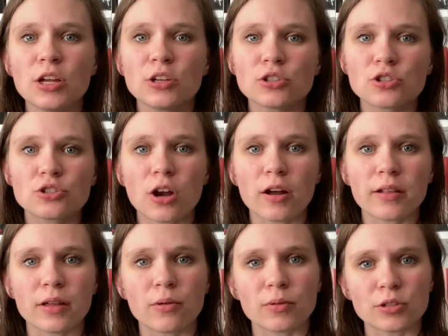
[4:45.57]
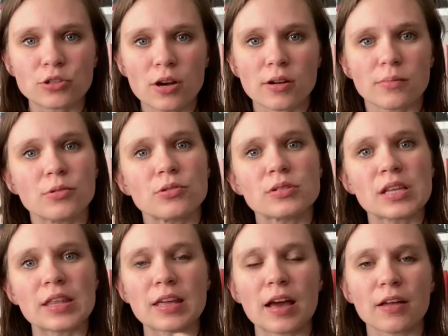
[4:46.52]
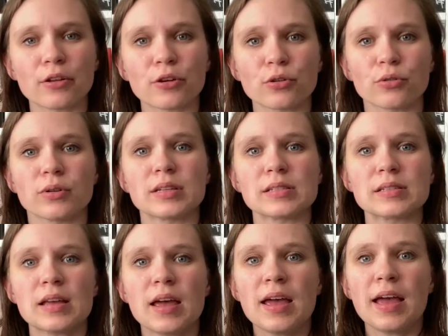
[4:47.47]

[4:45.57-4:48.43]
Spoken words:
struggling with drug abuse and the other who is